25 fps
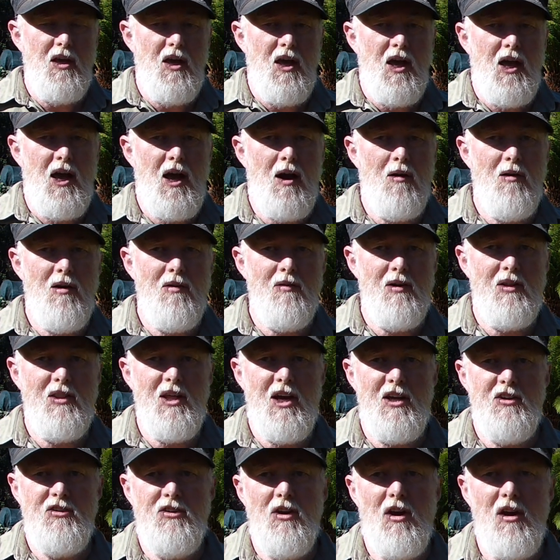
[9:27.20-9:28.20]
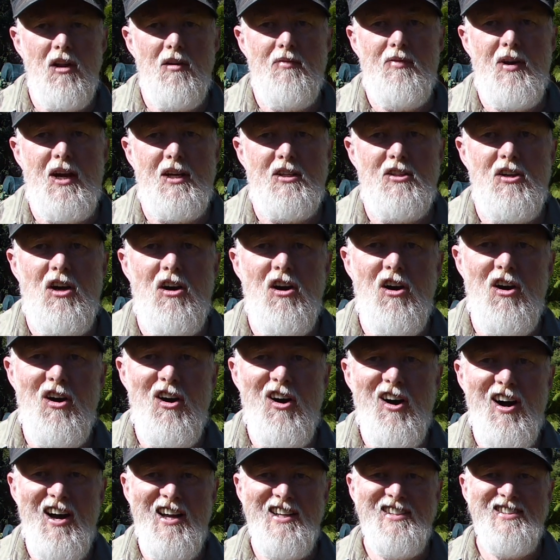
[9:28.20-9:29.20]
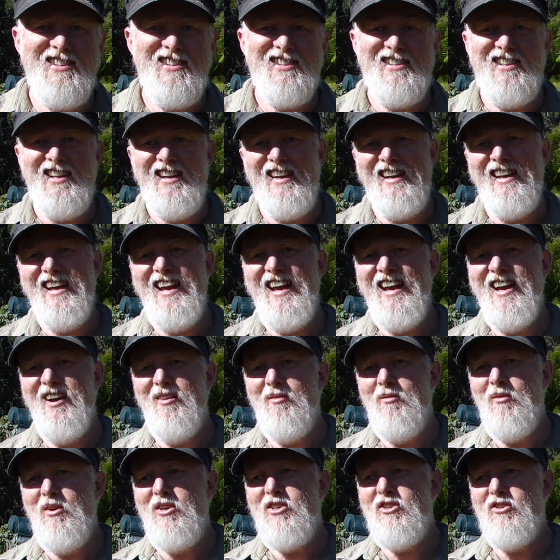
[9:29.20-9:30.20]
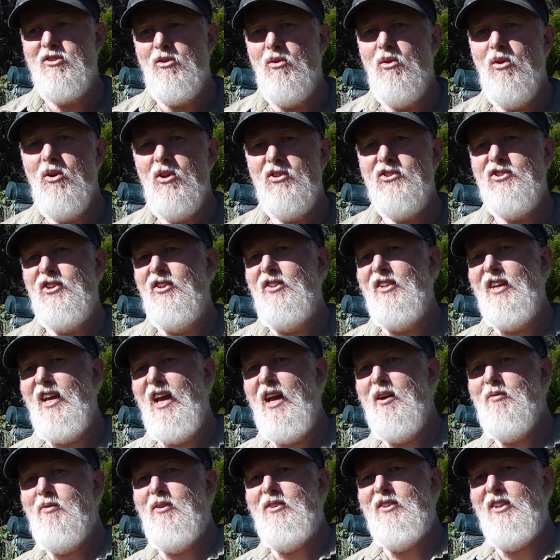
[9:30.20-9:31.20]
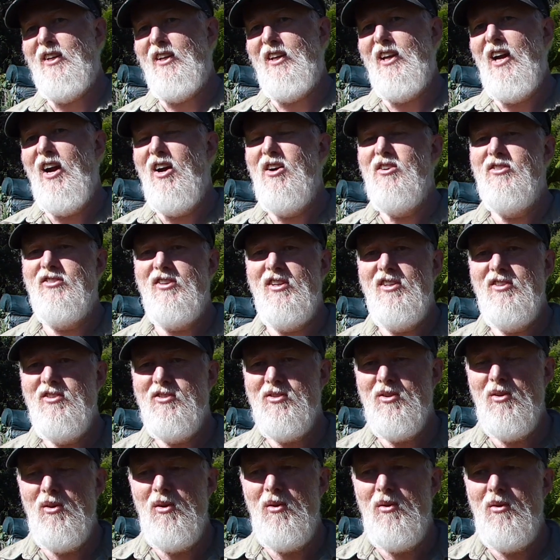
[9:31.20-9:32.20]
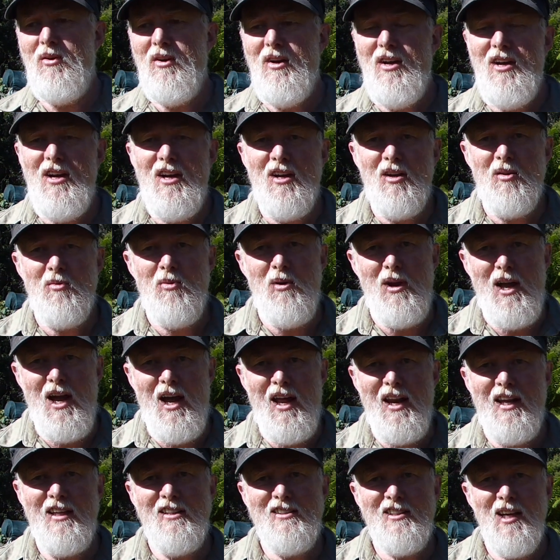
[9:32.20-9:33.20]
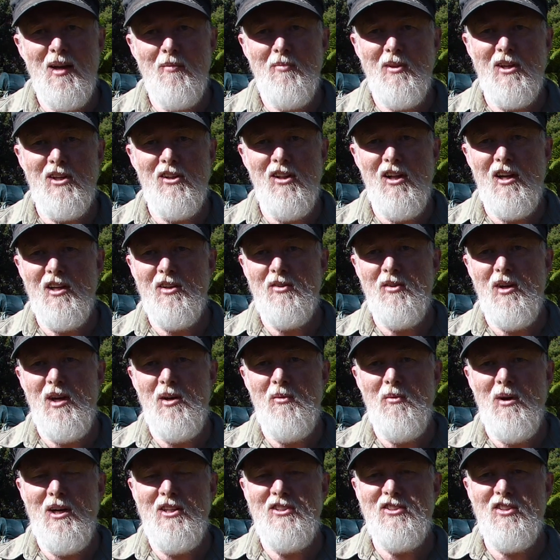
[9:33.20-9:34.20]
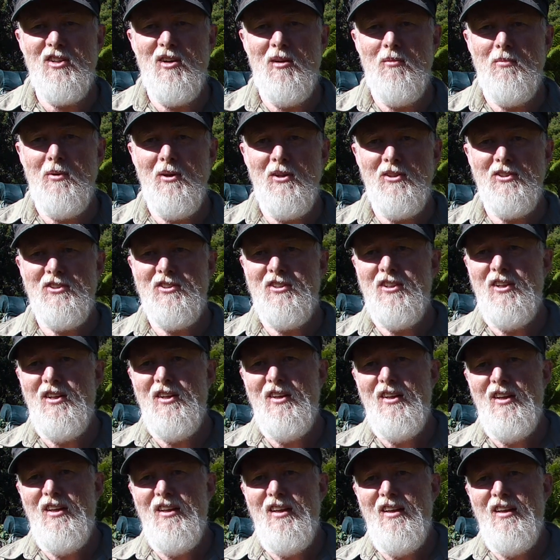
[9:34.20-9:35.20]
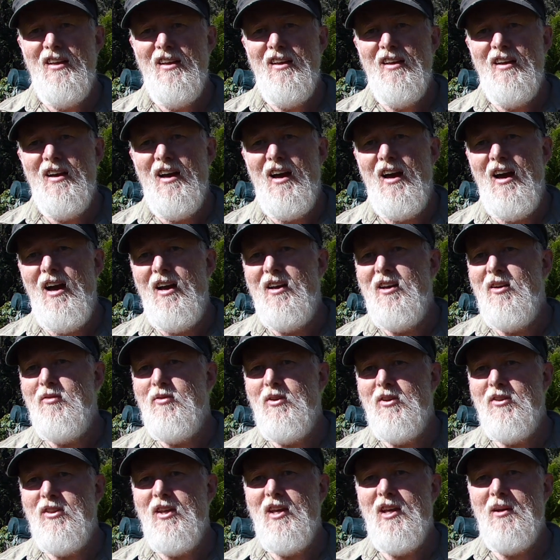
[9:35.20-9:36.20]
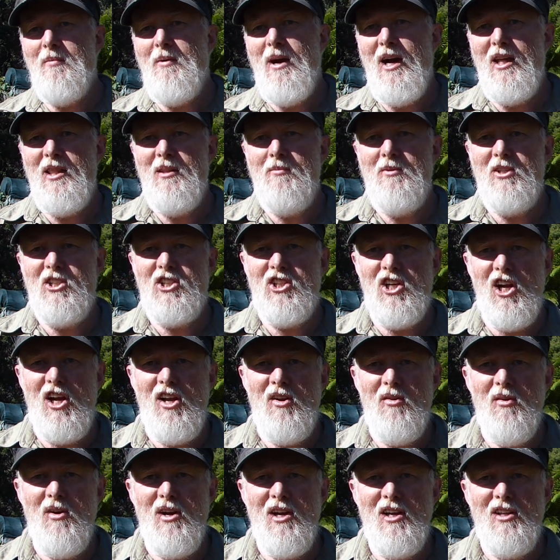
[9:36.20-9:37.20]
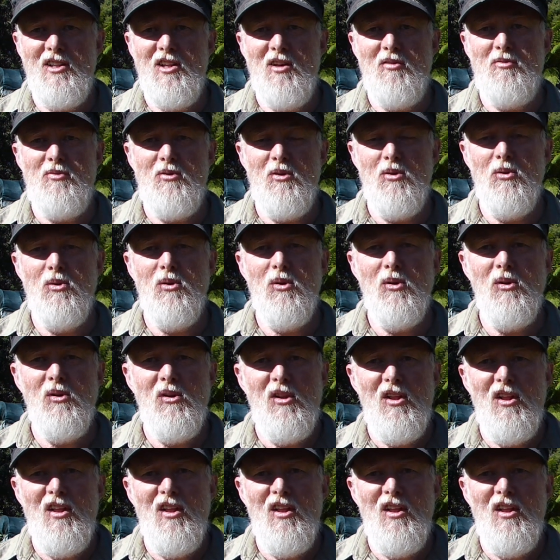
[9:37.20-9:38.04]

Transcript: However, that dollar factor hides the resource and the effort that goes into creating something like green waste compost. If you think about the machinery and the fuel